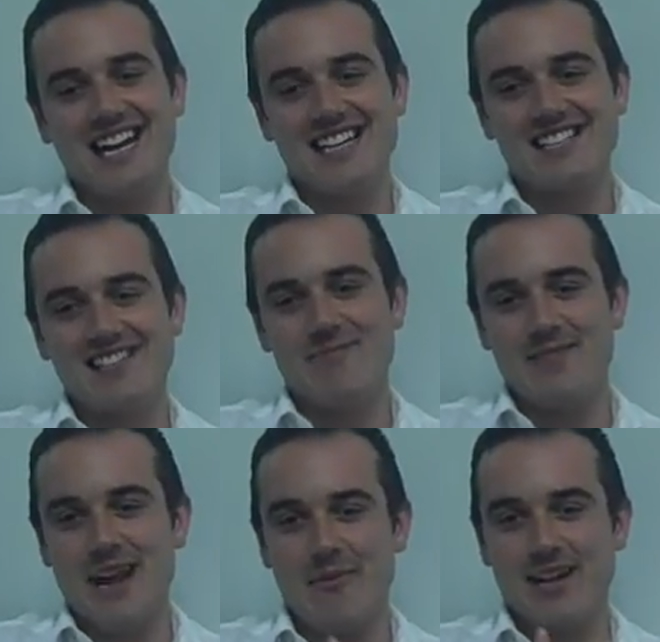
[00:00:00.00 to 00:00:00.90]
And I'm
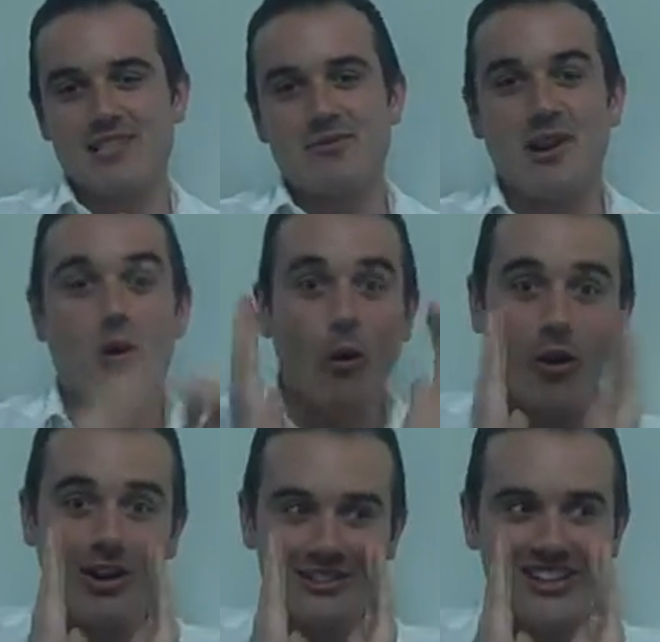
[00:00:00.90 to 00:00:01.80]
becoming a Twitter
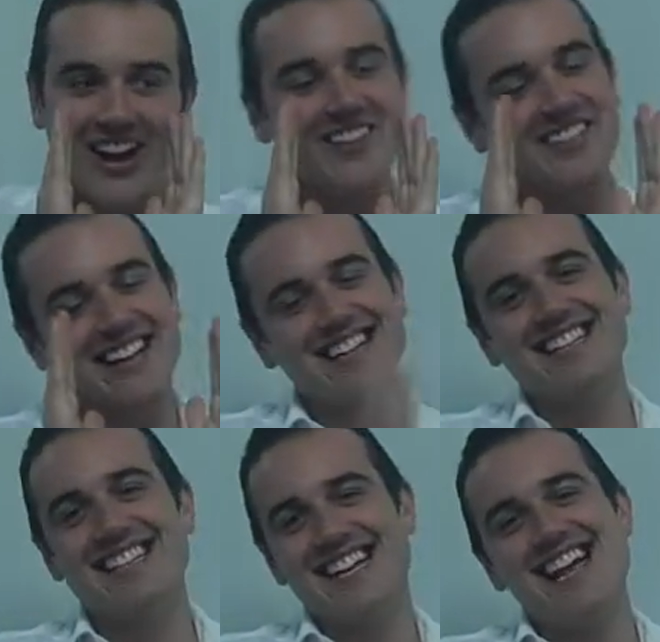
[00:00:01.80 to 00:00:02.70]
whore kind of thing.
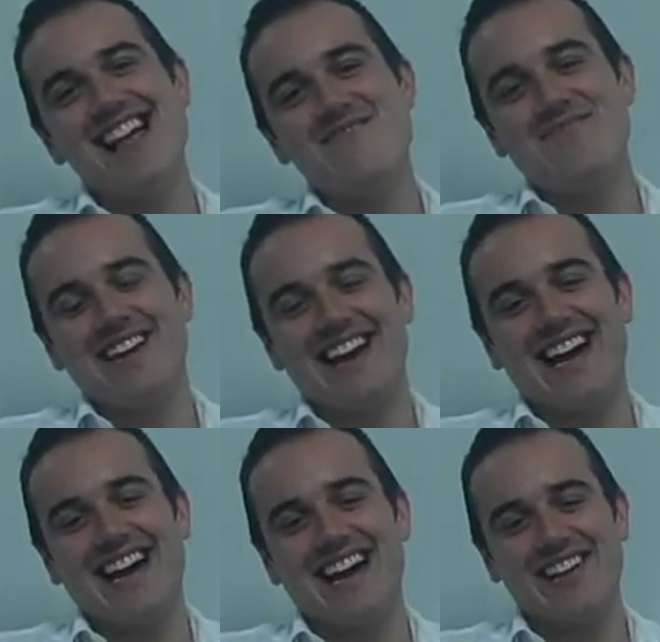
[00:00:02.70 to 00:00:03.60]
But
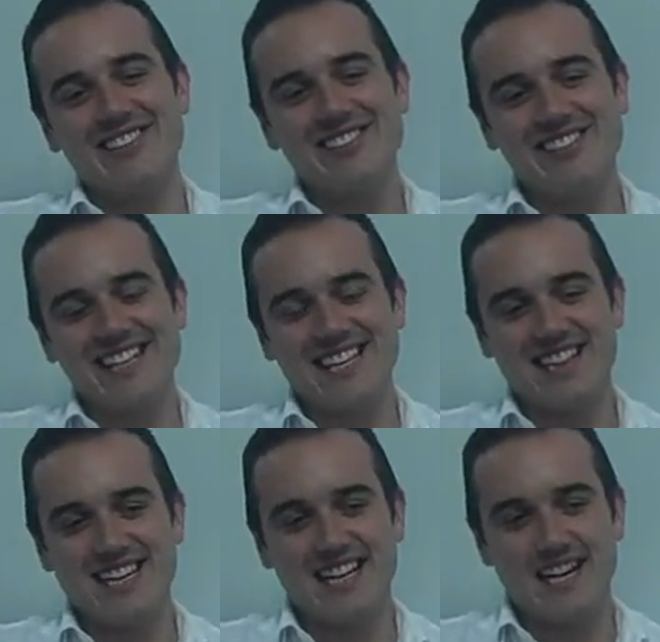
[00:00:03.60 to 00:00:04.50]
I also think
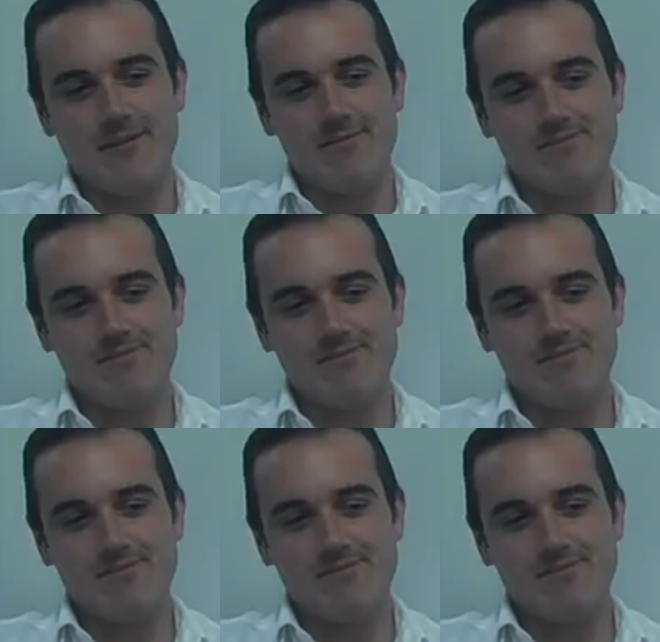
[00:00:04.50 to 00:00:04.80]
that